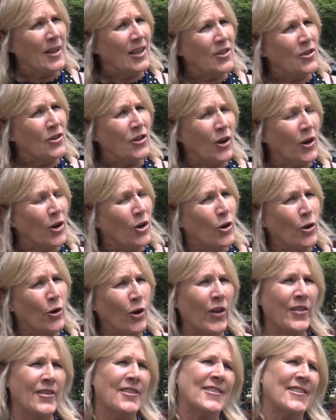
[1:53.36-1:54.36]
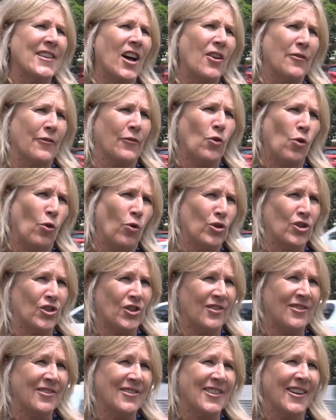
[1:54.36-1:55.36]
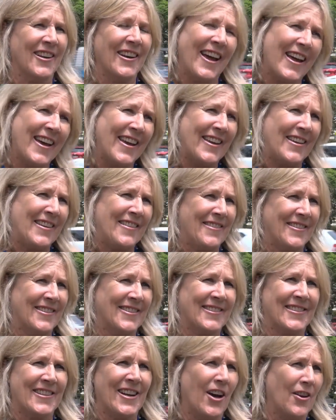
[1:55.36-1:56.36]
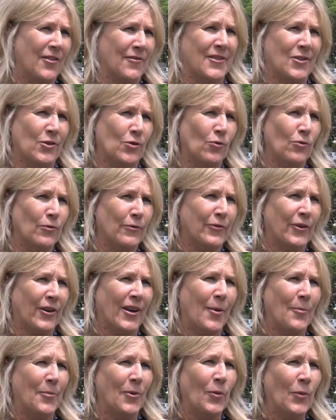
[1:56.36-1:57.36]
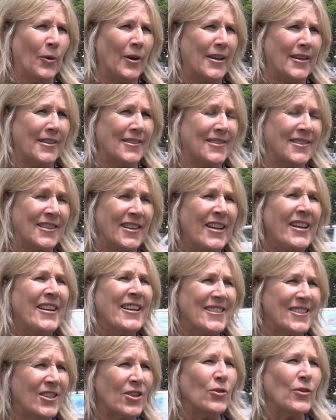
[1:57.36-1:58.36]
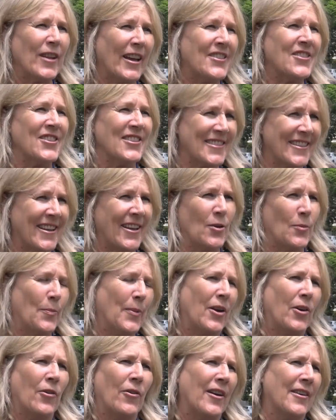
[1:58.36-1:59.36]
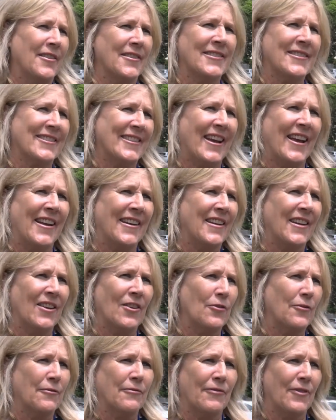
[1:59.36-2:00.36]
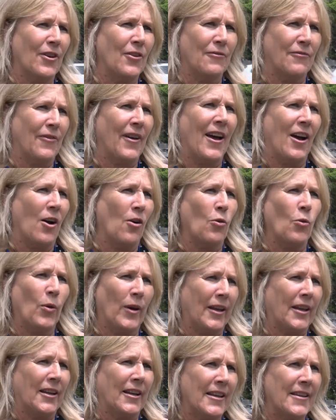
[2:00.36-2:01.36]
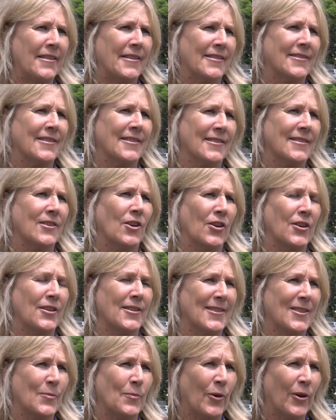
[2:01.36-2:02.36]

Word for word: Uh, you know, err on the side of caution, delay the start of school for a couple of weeks till they just get a better understanding of, of how quickly this is going to